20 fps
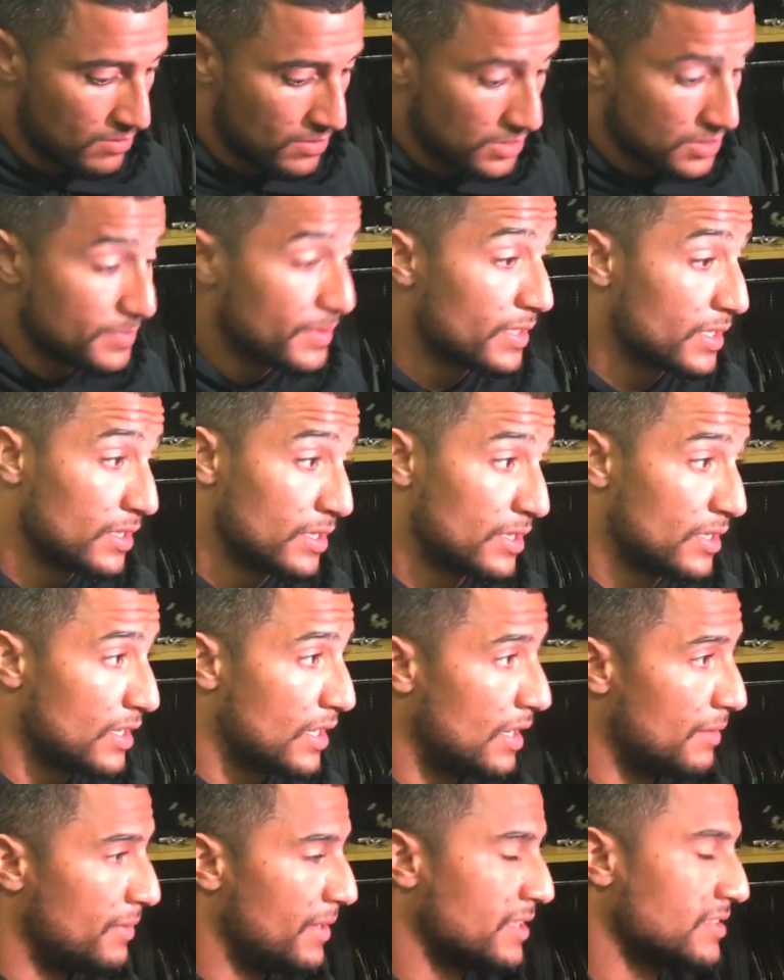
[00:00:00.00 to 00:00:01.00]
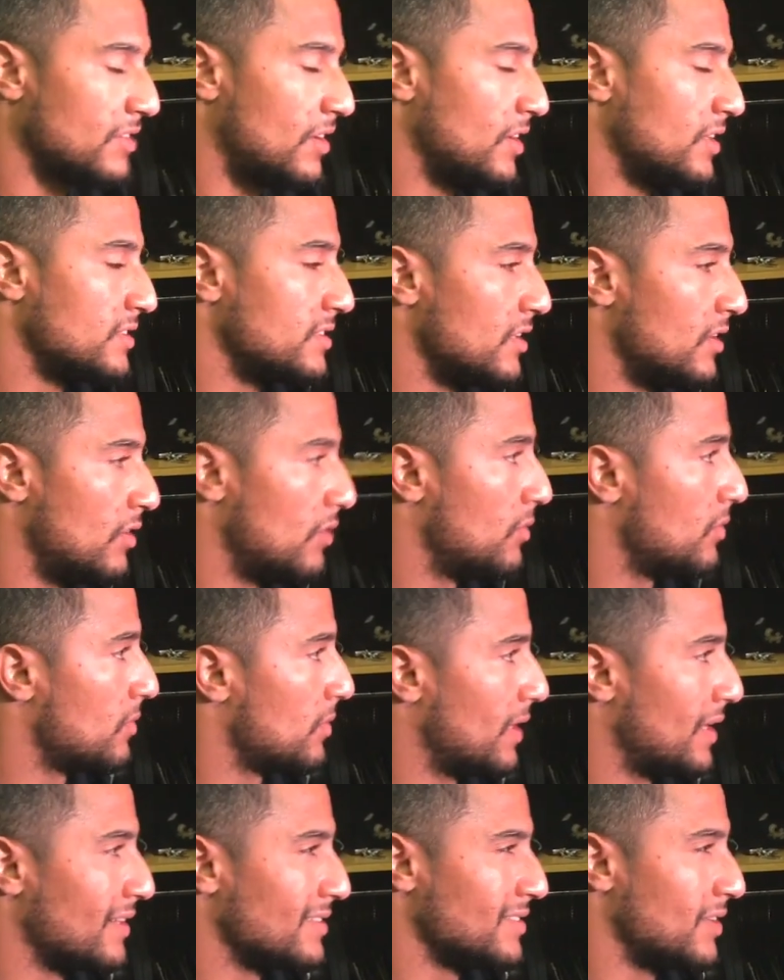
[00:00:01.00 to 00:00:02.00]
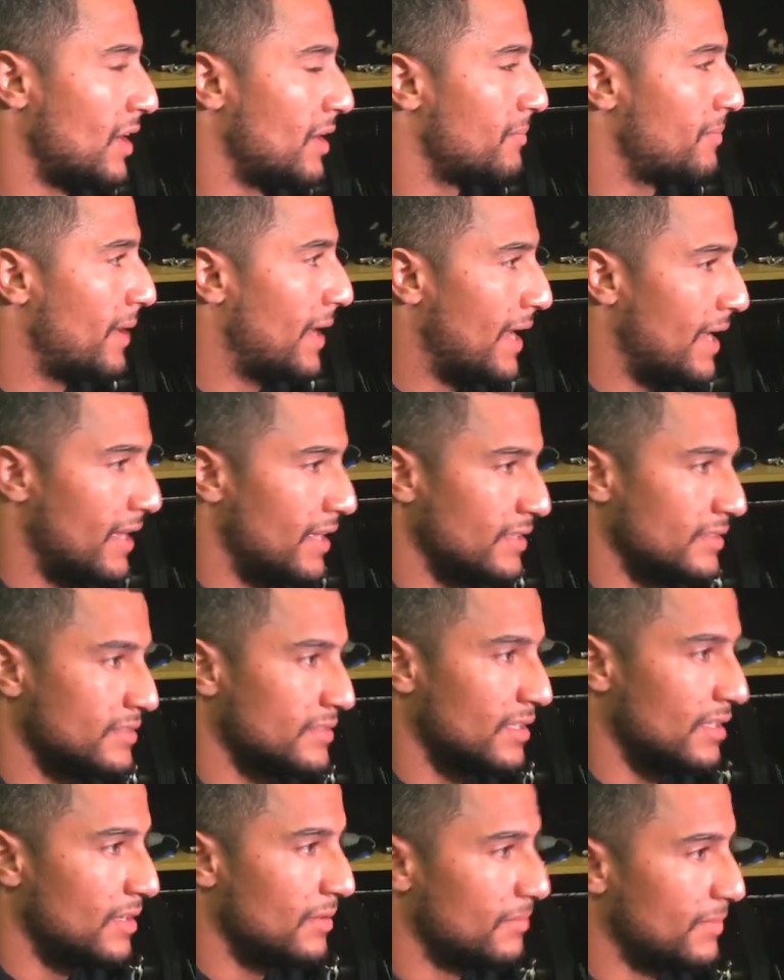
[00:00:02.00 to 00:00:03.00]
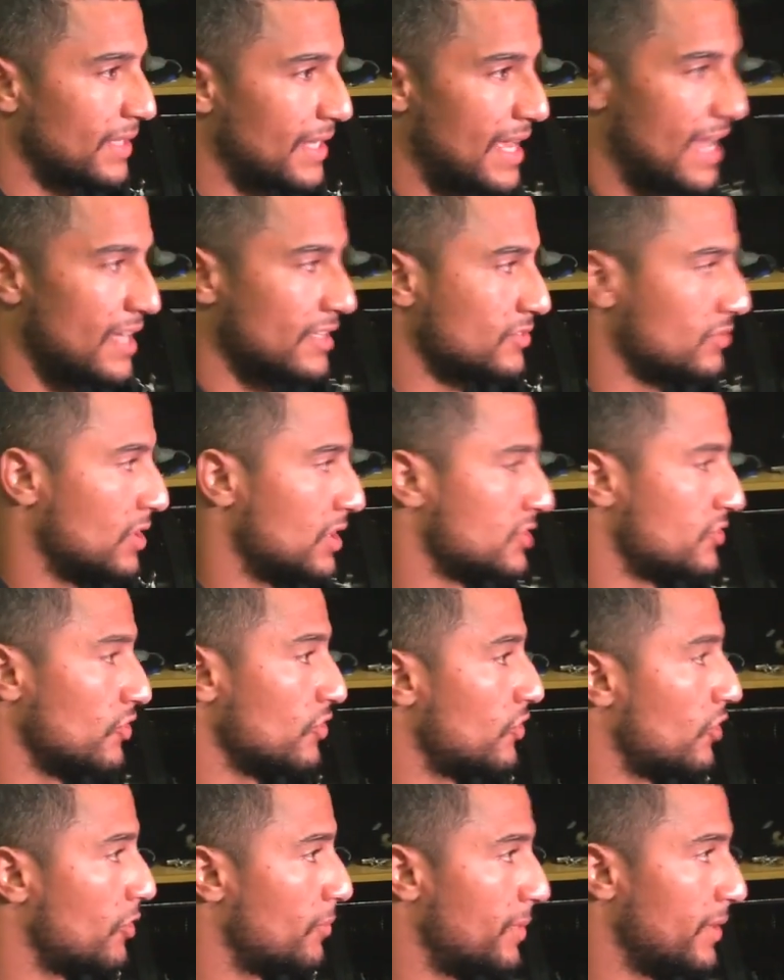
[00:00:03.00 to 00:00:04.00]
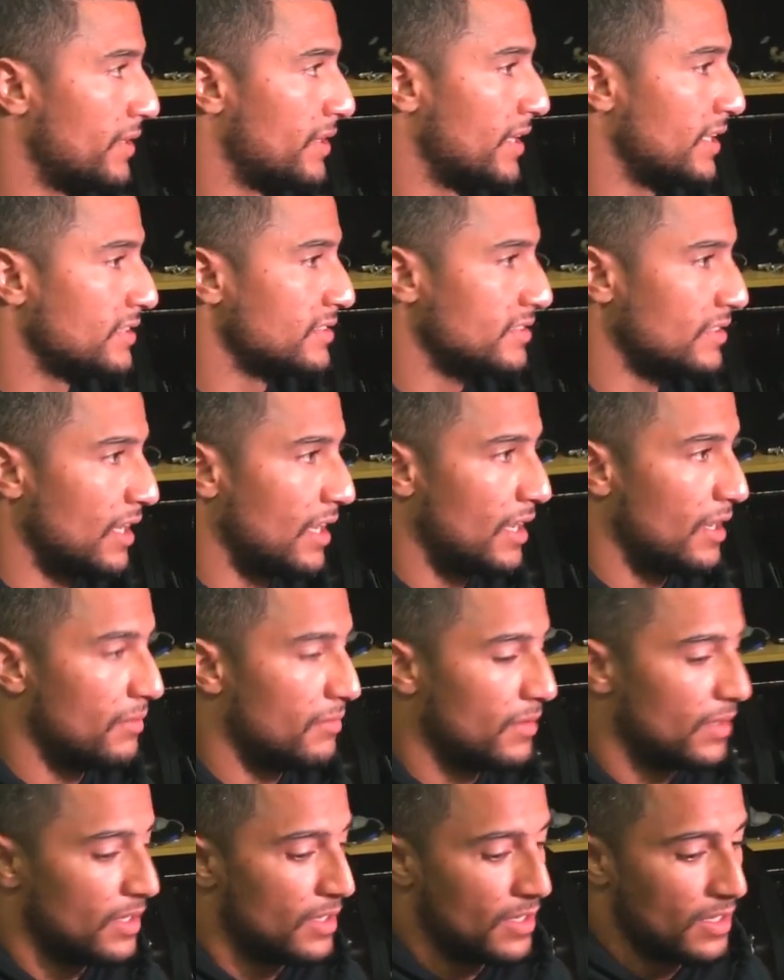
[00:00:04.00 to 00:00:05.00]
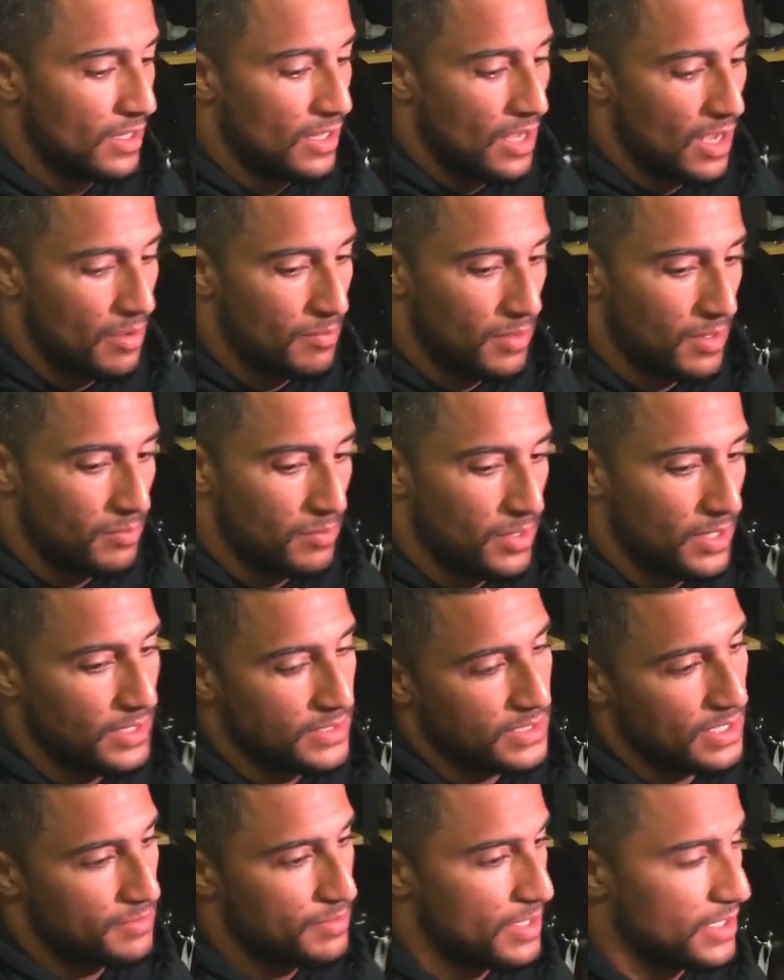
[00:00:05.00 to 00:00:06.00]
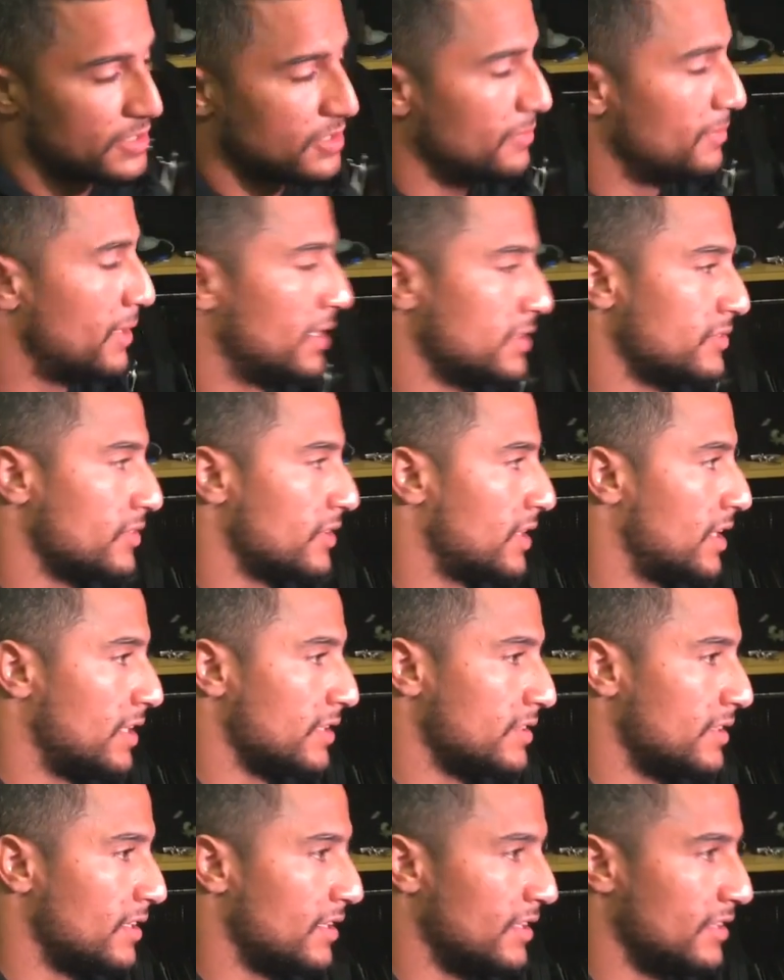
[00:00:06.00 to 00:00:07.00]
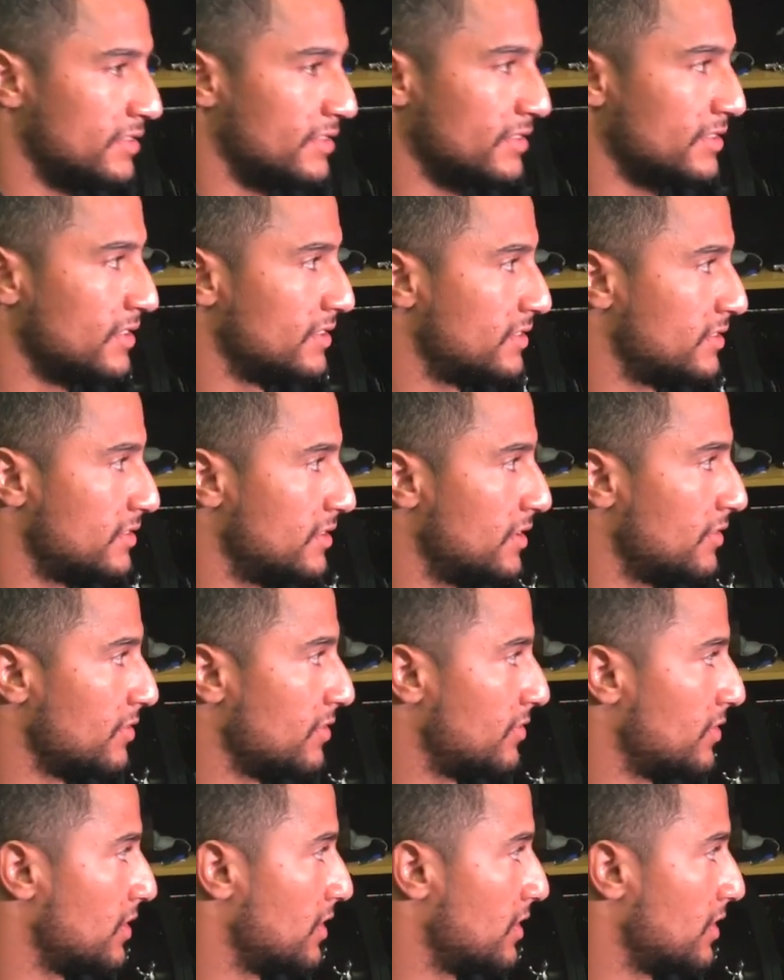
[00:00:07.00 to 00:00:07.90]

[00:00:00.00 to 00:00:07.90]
It's been good. I mean, it's hard to tell when we're not in pads. Right. The guys rush for a little bit and they stop. I mean, but anytime you got your best friend out there, it's just a different